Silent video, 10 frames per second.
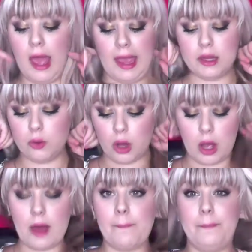And
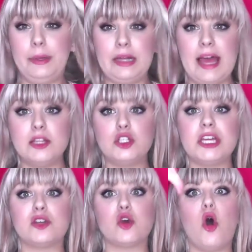blend
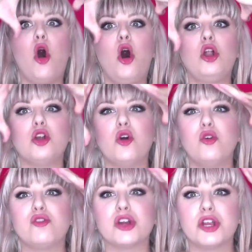it all
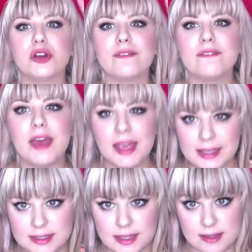over your
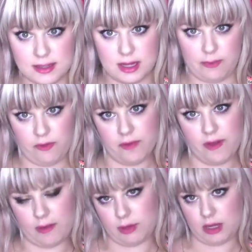face is a tip for
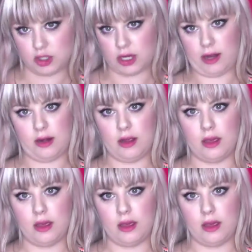foundation,